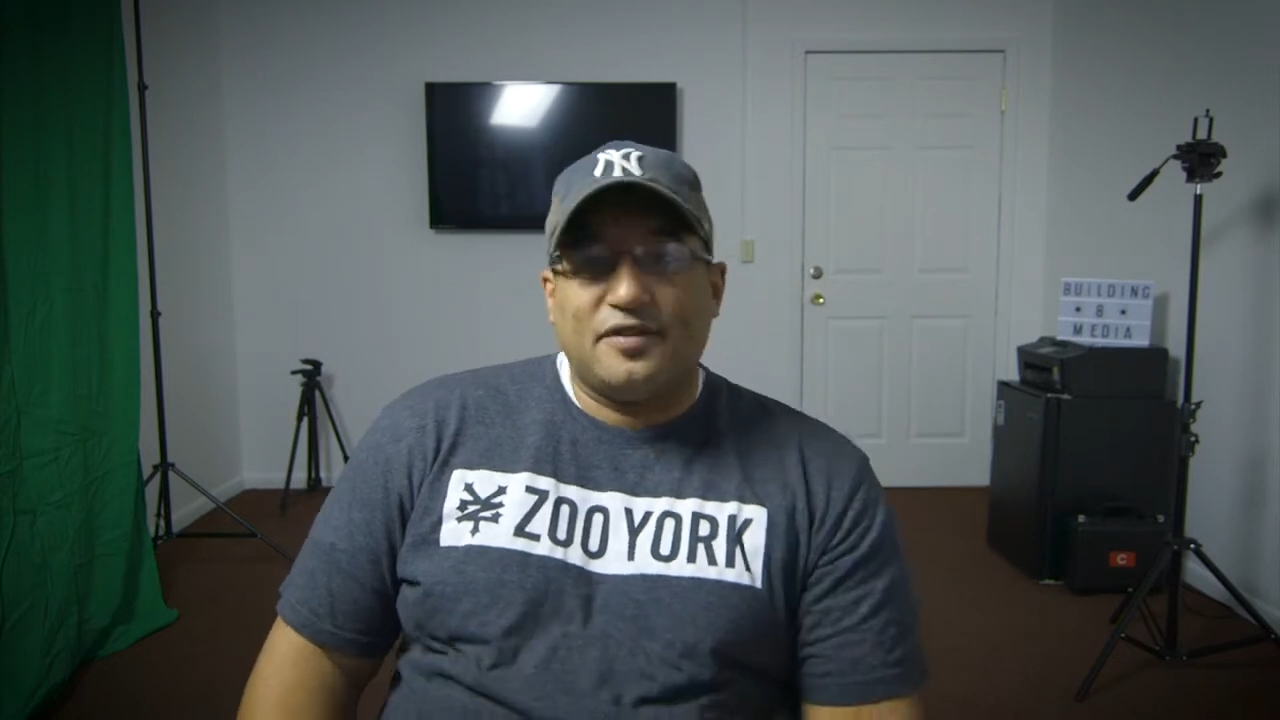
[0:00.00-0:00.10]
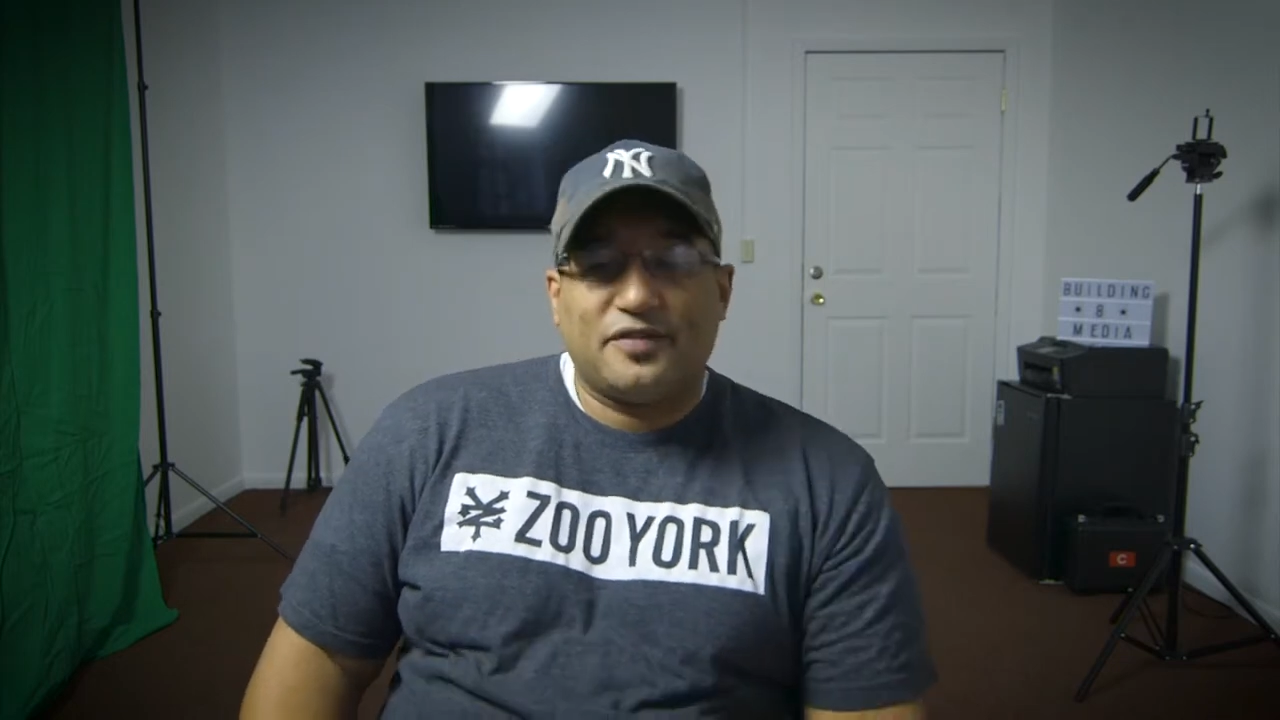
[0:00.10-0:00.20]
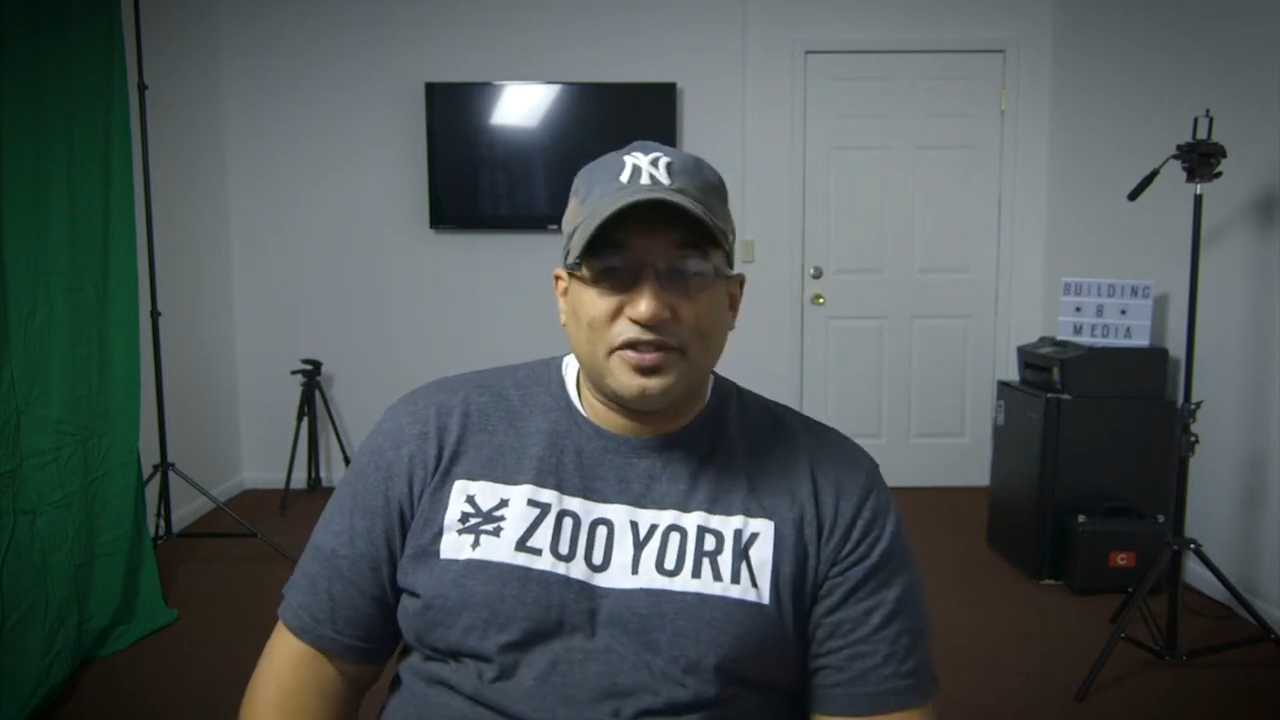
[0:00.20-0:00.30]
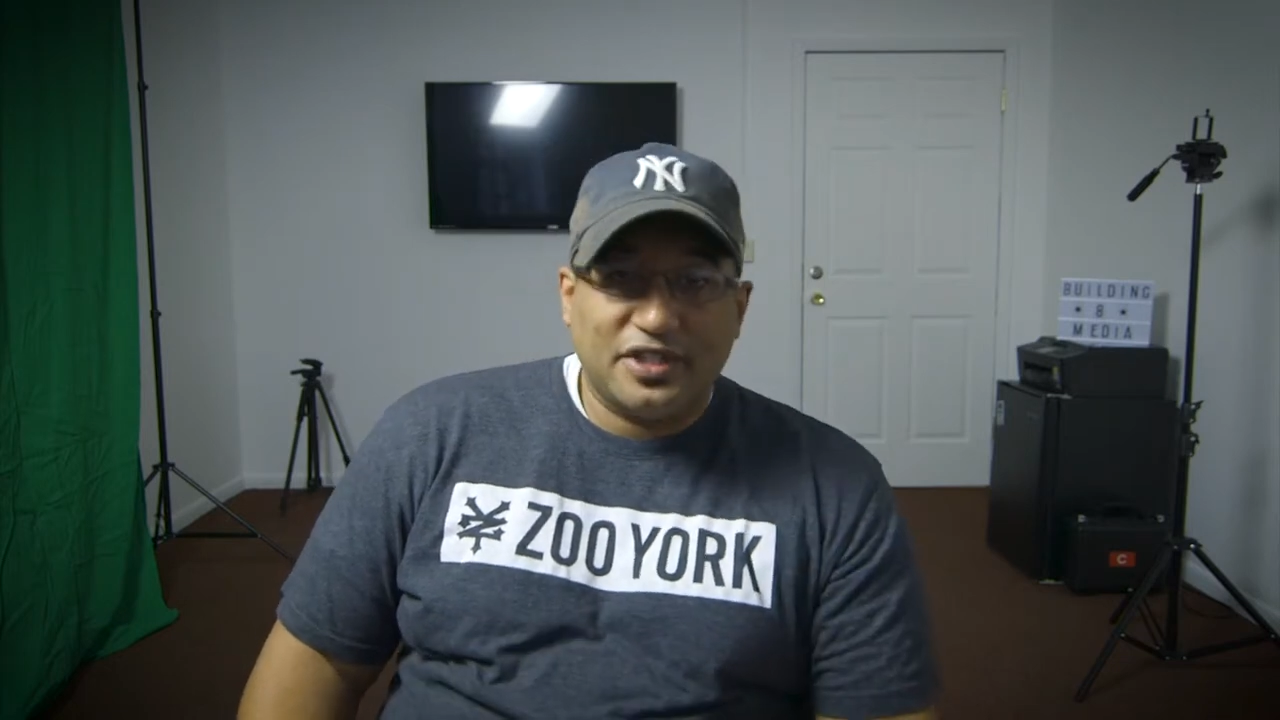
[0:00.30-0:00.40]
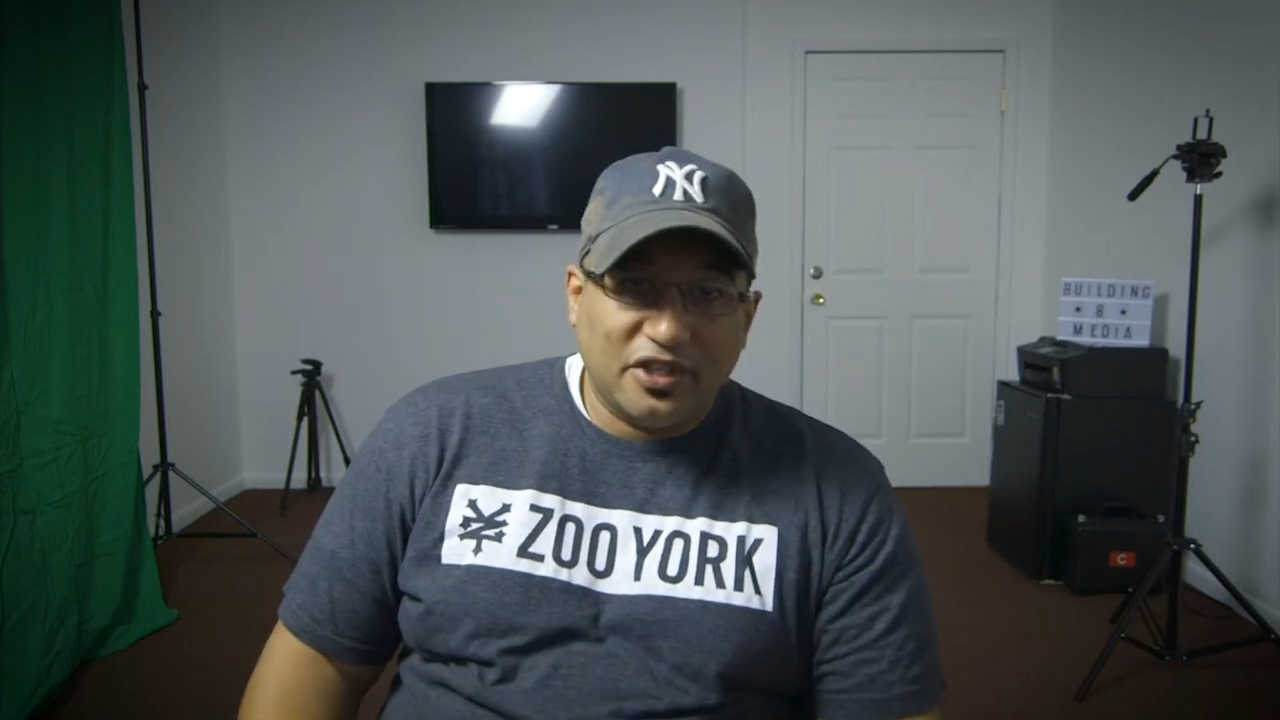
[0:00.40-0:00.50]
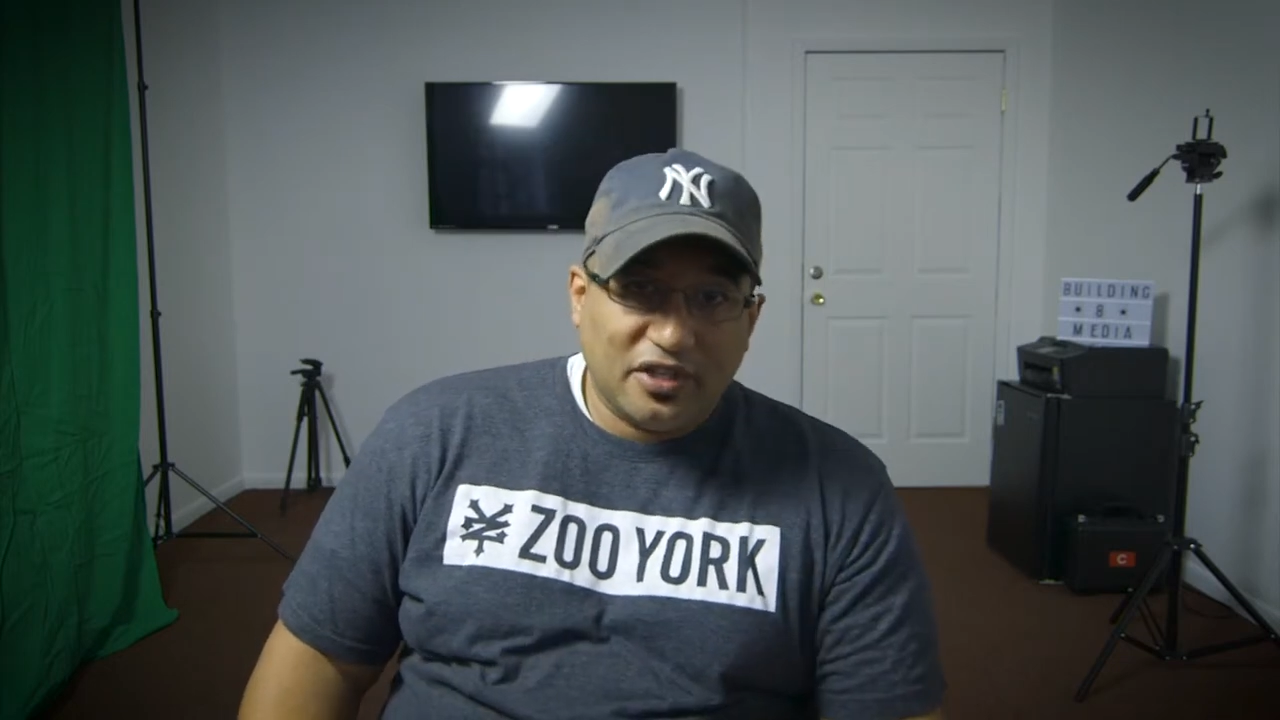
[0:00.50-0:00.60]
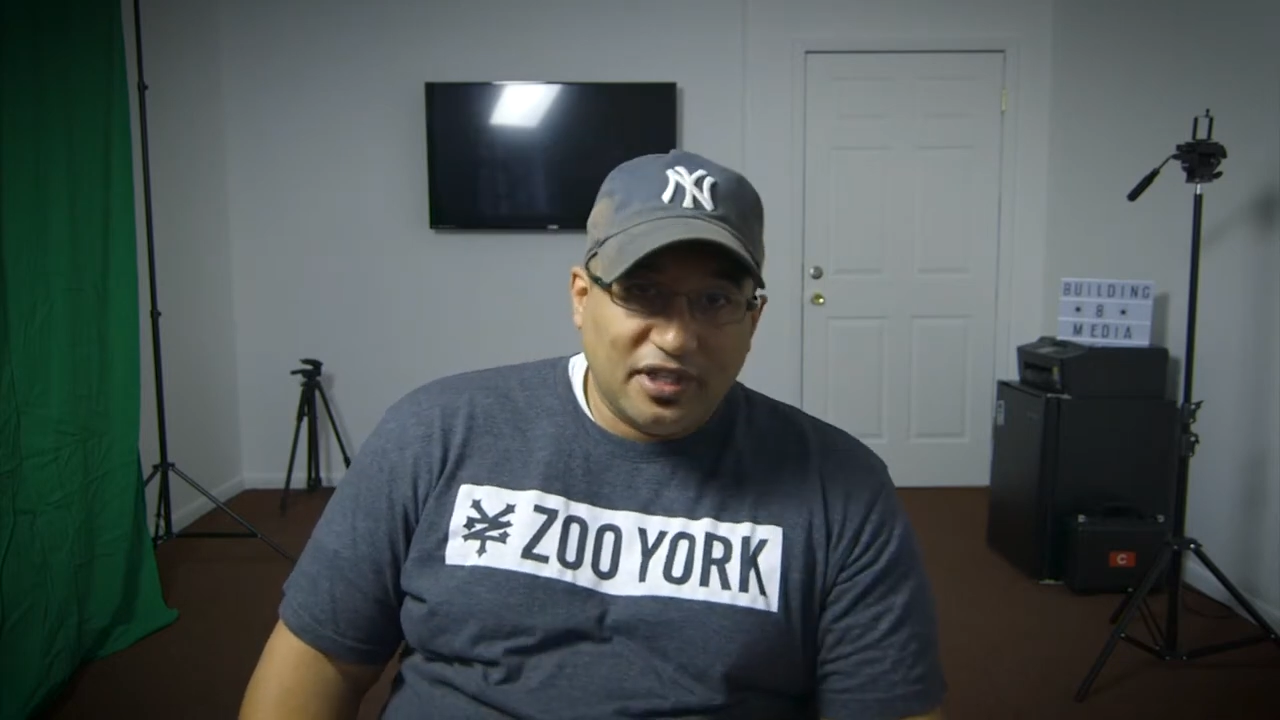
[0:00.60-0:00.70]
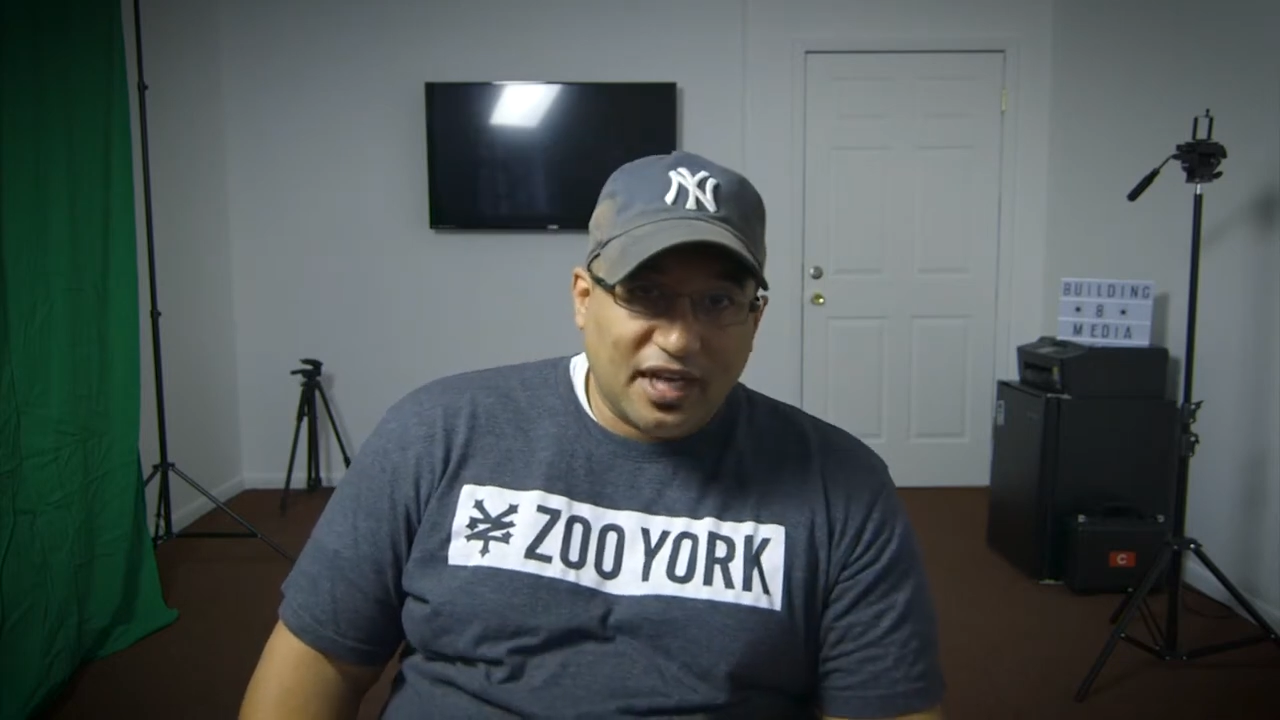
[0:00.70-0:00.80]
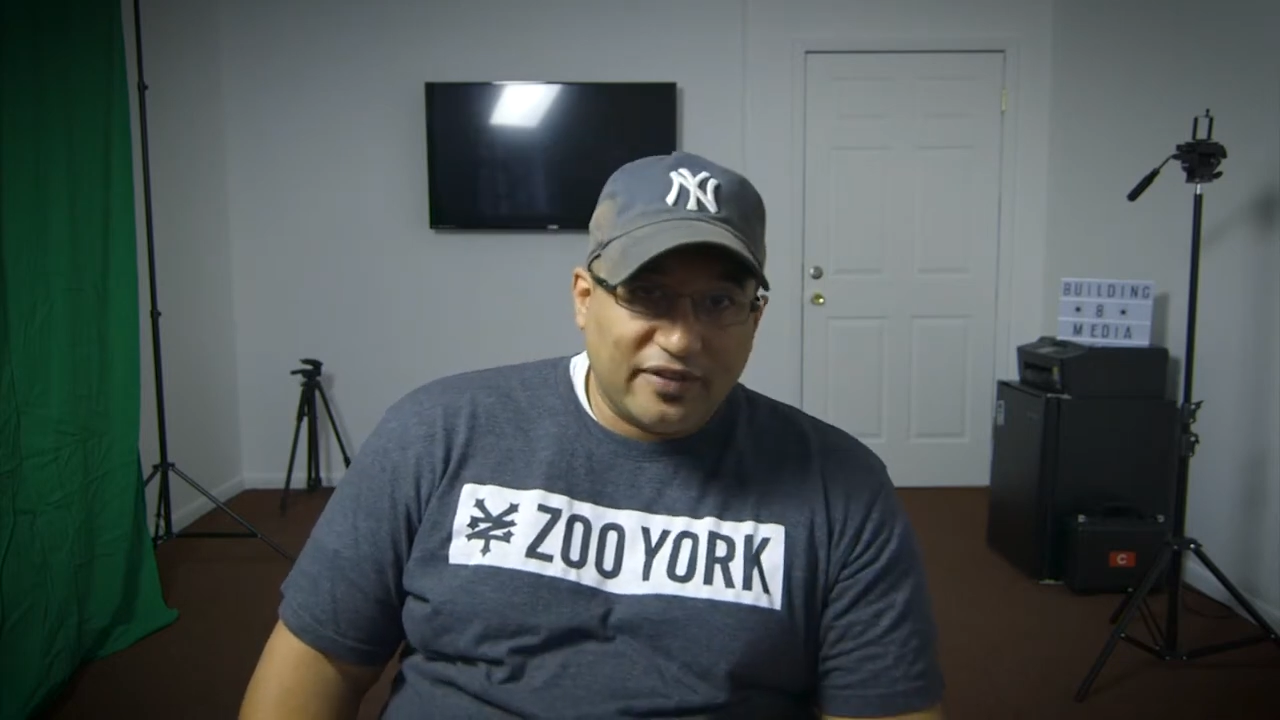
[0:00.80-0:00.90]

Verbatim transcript: First thing you're gonna need